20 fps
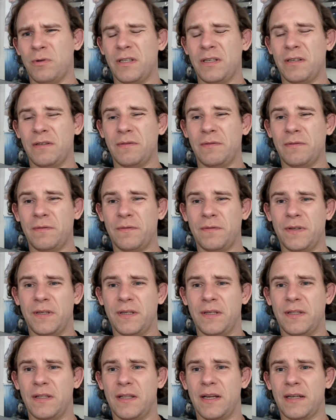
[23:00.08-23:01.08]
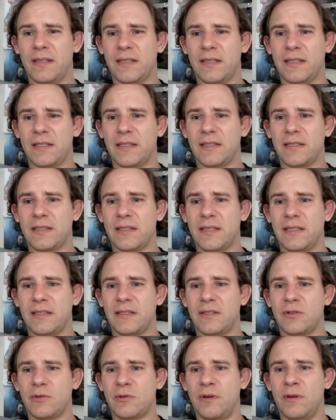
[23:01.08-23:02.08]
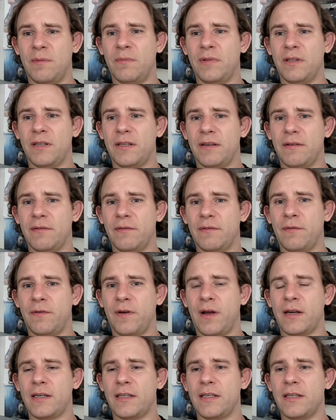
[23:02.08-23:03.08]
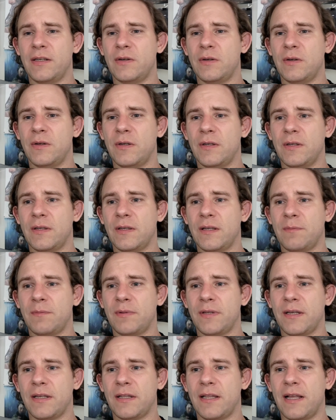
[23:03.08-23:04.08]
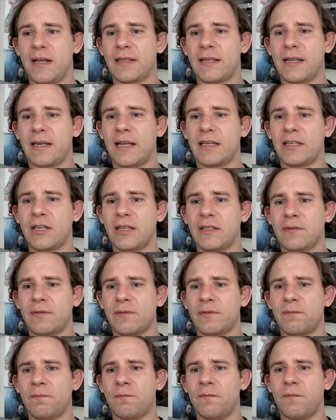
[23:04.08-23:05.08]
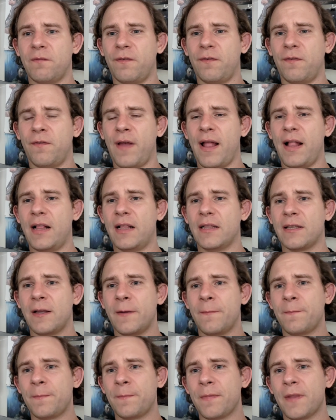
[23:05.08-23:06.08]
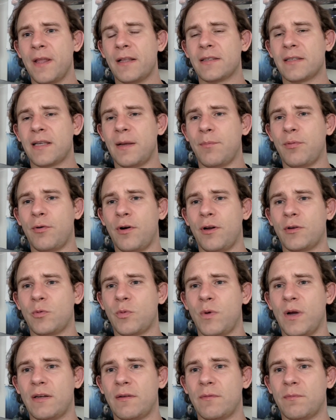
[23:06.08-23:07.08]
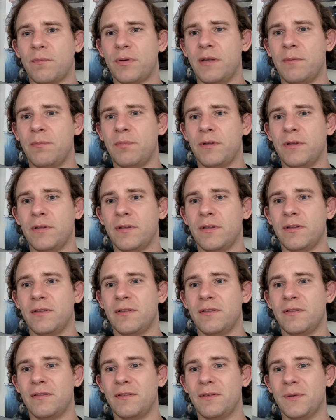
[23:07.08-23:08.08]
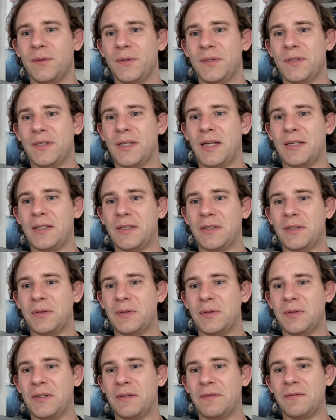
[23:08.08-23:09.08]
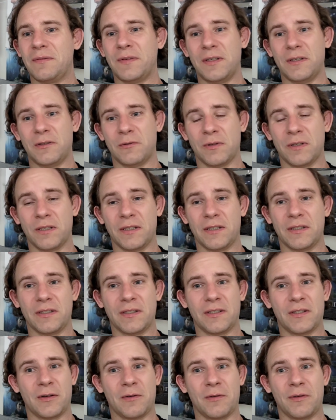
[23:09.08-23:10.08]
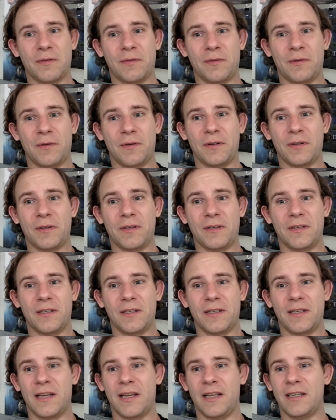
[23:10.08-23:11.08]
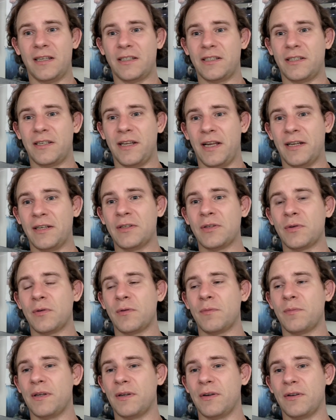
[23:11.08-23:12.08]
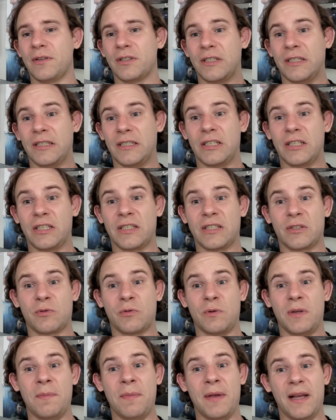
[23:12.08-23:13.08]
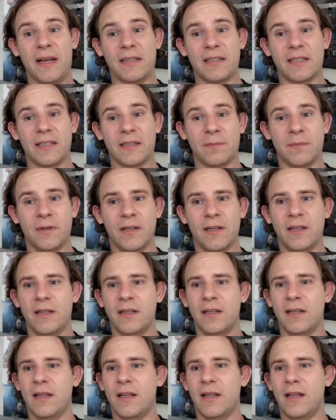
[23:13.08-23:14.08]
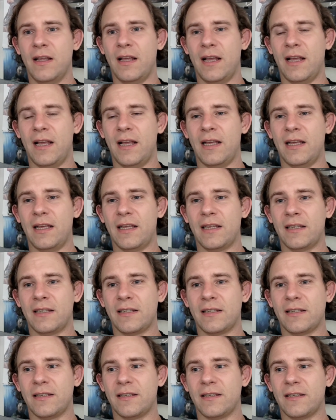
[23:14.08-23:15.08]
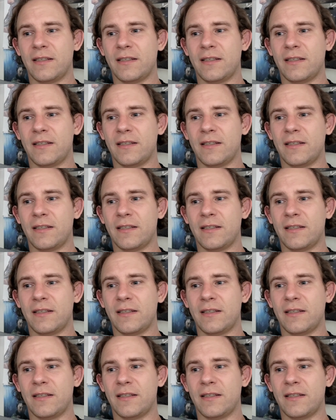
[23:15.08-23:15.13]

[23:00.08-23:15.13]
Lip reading: really feel like that's extremely funny or something like that. I just felt some point when people started to feel really sorry for Kenichi Endo, because she's just screaming at him, and